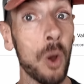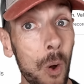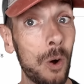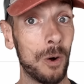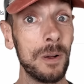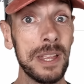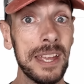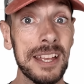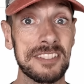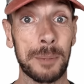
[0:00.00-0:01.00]
or
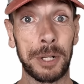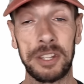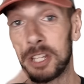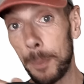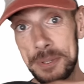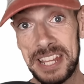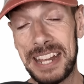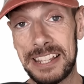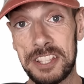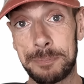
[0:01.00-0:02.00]
someone on the opposite
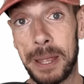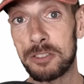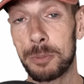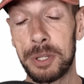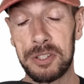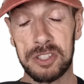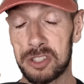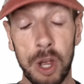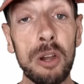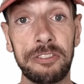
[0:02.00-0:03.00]
end of the spectrum who's
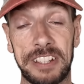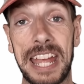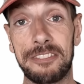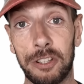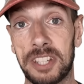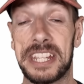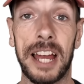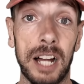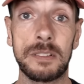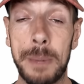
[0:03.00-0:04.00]
so forgetful that they
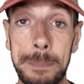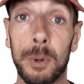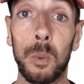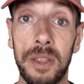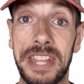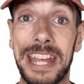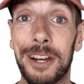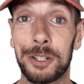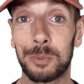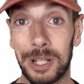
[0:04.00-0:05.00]
can't remember what they
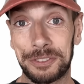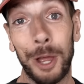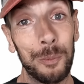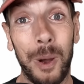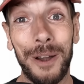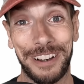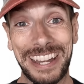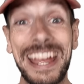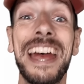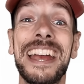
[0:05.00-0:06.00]
own. Well, don't worry.